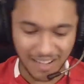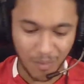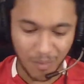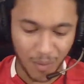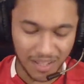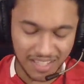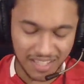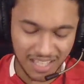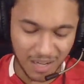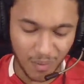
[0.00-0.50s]

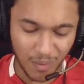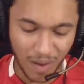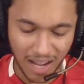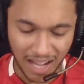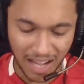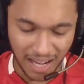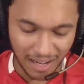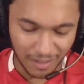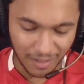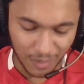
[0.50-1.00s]
once in a while,
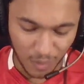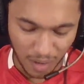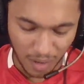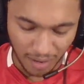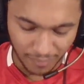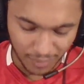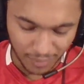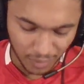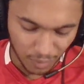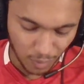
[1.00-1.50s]
I do
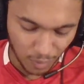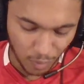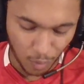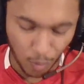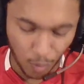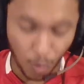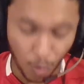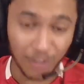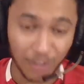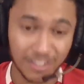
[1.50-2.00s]
have to
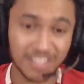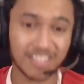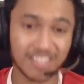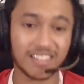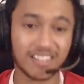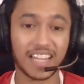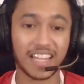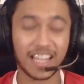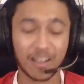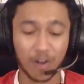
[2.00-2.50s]
go on
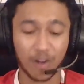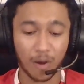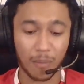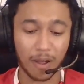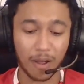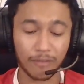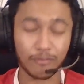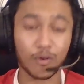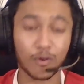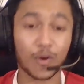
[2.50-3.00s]
screen on
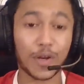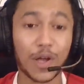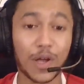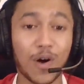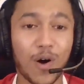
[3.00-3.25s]
my phone,